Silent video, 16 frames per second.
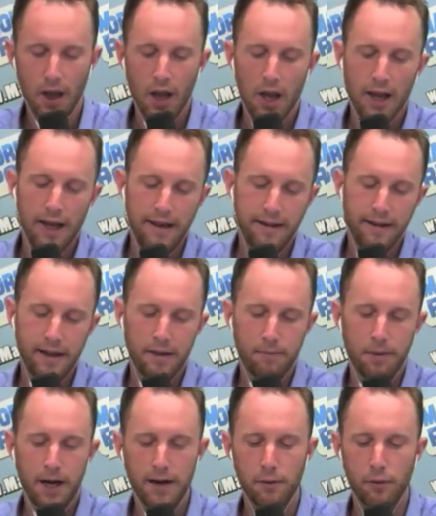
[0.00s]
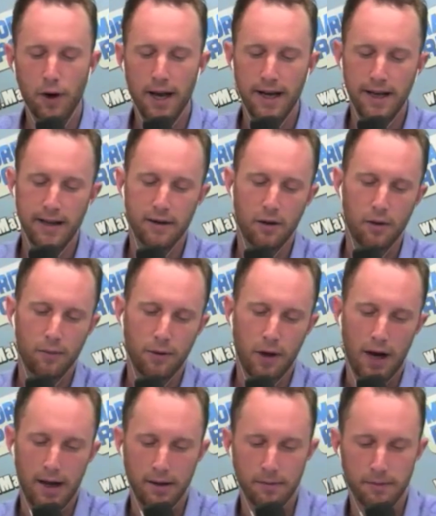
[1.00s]
He did it by writing a
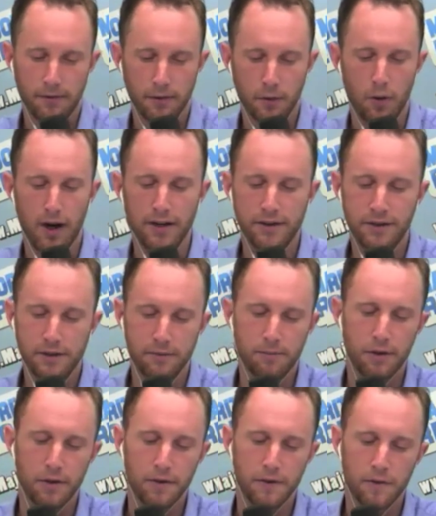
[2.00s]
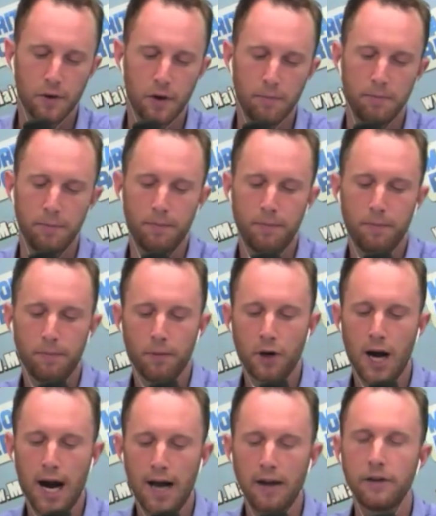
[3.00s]
column for the Washington Post called
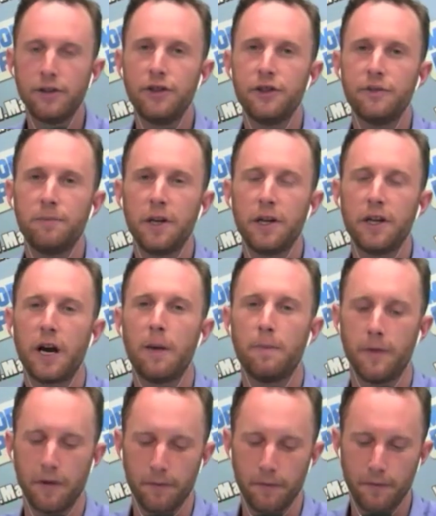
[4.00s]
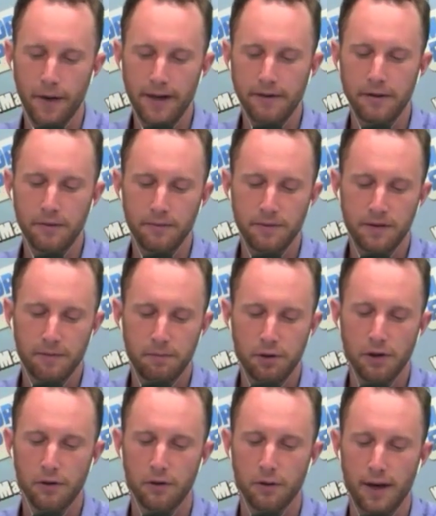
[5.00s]
colleges become the victims of
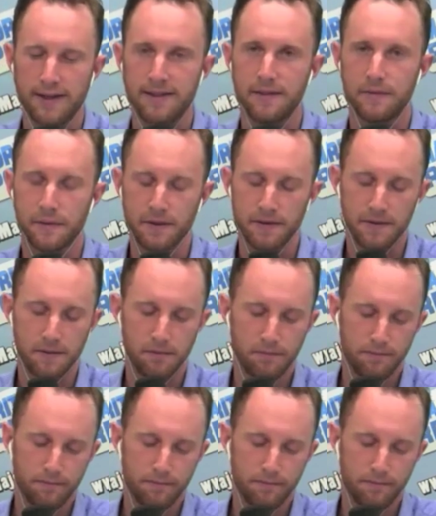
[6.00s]
progressivism.